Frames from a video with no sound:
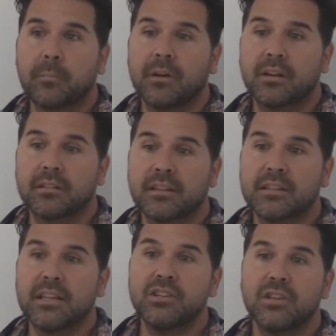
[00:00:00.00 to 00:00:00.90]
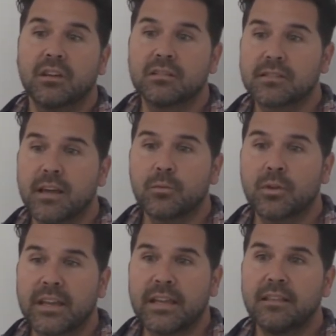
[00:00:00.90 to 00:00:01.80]
But the teachings that
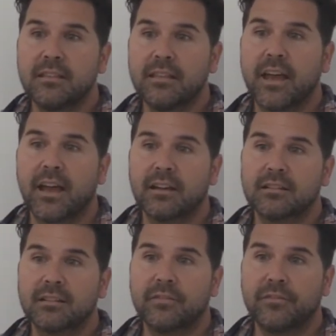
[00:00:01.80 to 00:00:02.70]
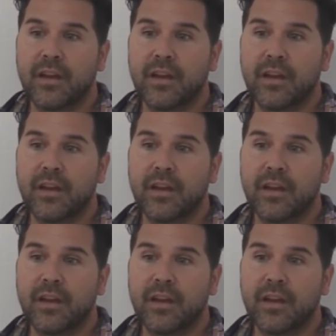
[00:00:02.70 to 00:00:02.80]
were in that